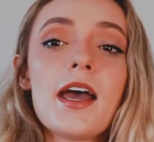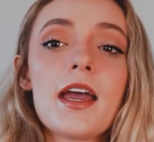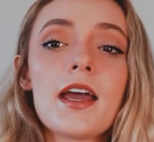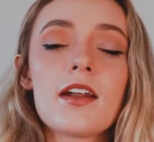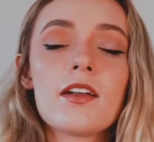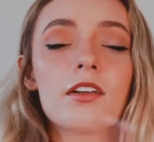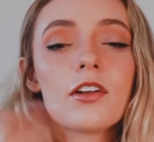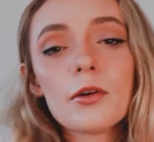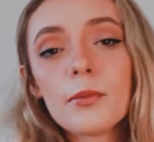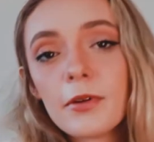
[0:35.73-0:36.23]

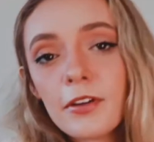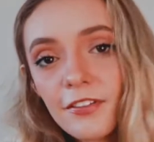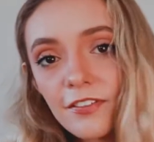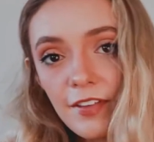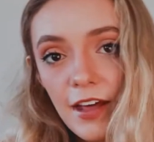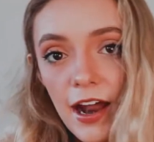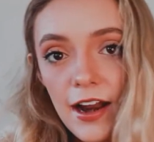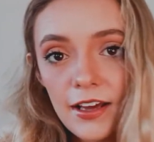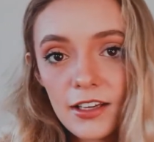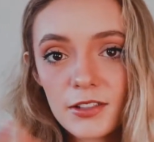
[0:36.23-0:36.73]
and a little bit of
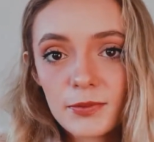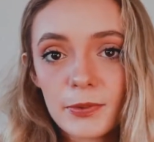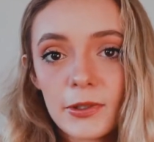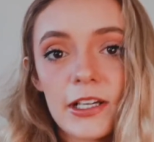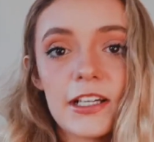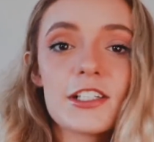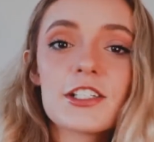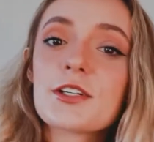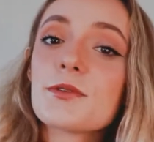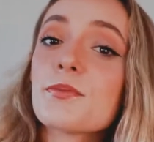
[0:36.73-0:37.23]
that
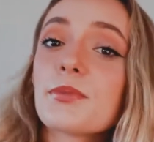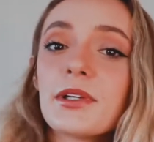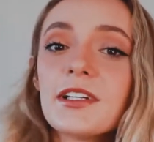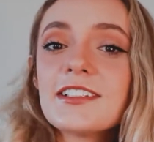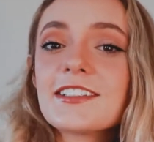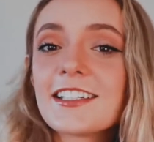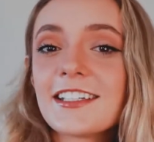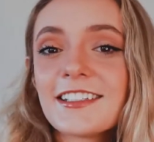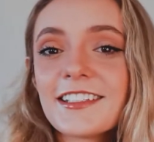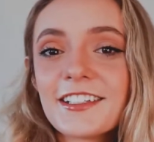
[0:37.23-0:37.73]
explanation,
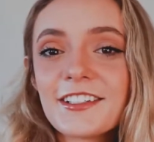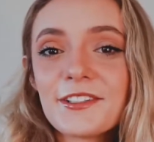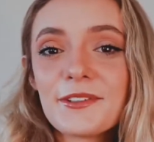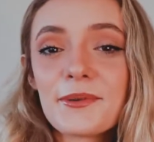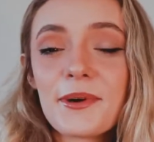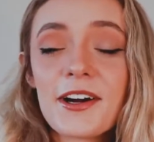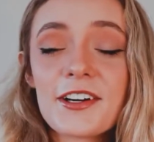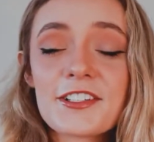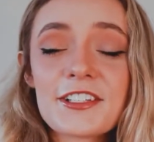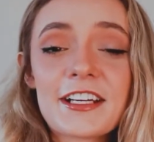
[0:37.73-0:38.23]
please continue
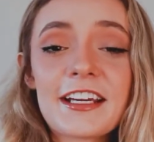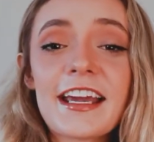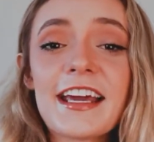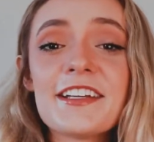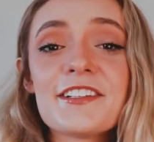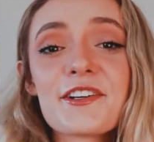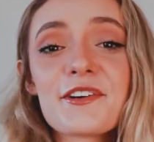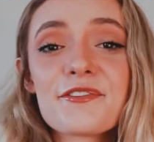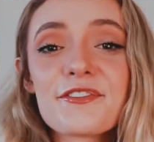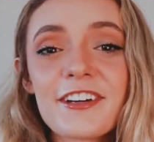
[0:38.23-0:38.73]
watching
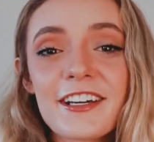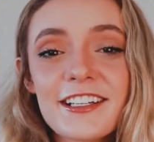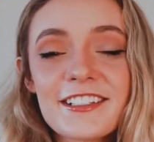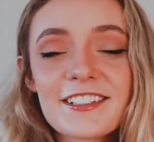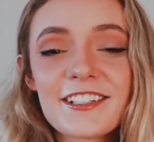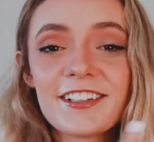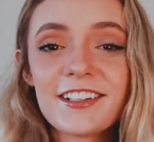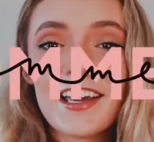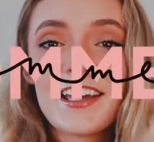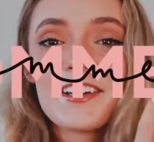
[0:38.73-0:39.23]
and don't forget
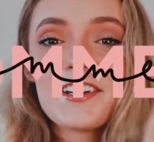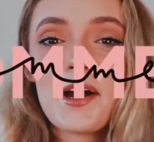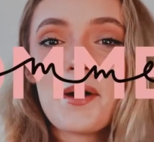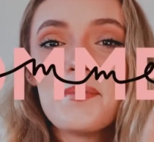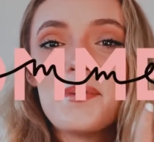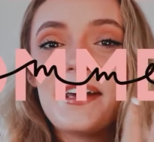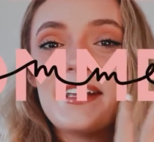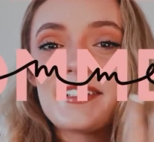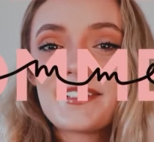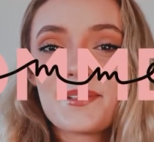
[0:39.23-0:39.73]
to like,
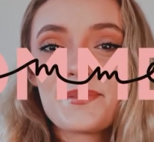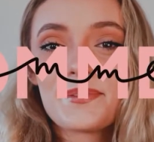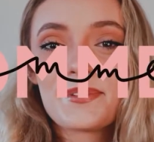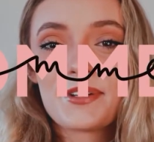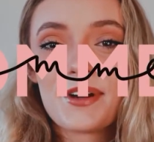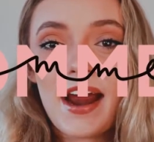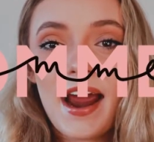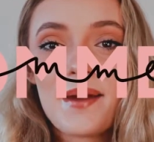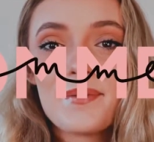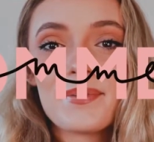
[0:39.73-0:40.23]
comment, and
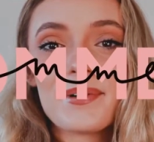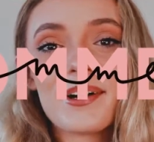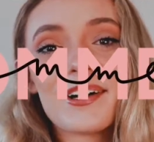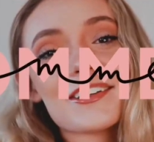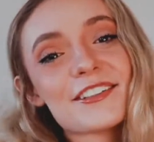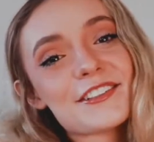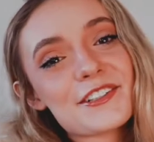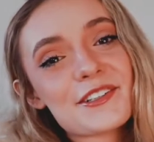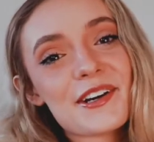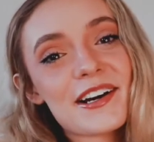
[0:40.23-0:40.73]
subscribe.
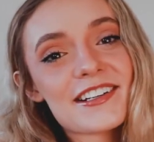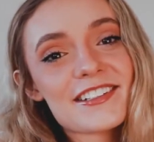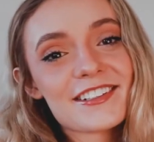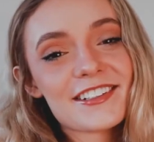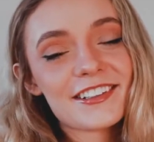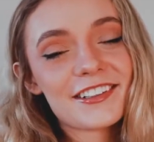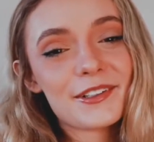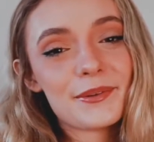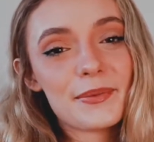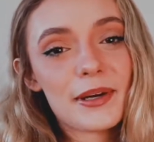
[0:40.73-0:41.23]
I'll see you guys in a little